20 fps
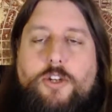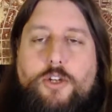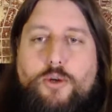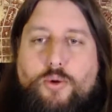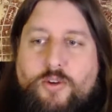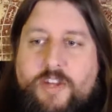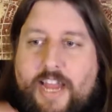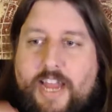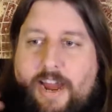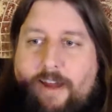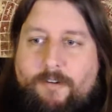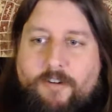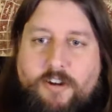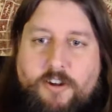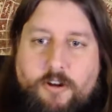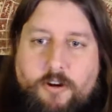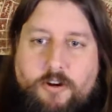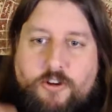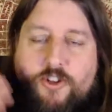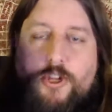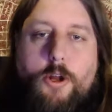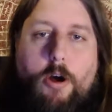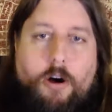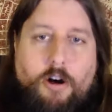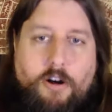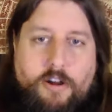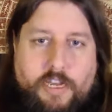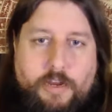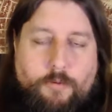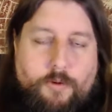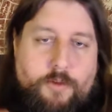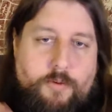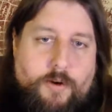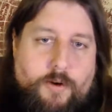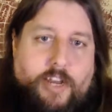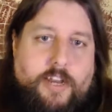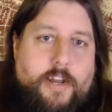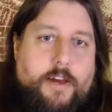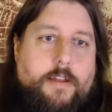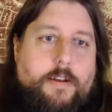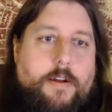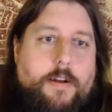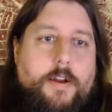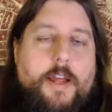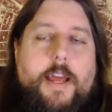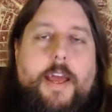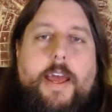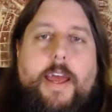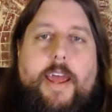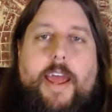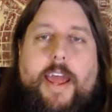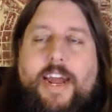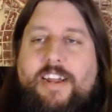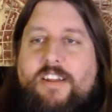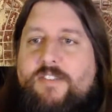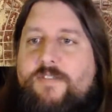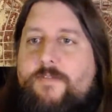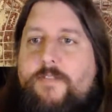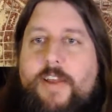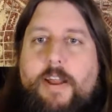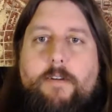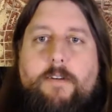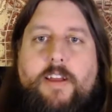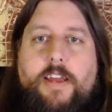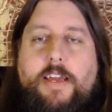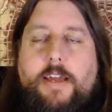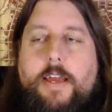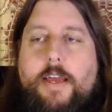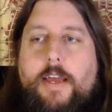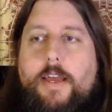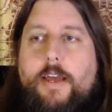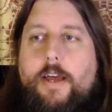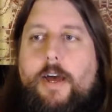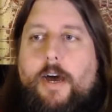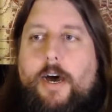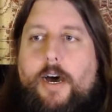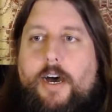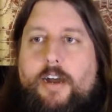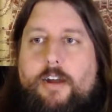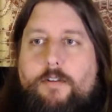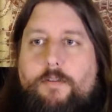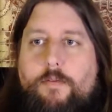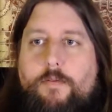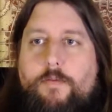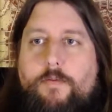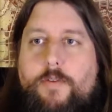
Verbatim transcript: to characters talking with one another and it's very uh,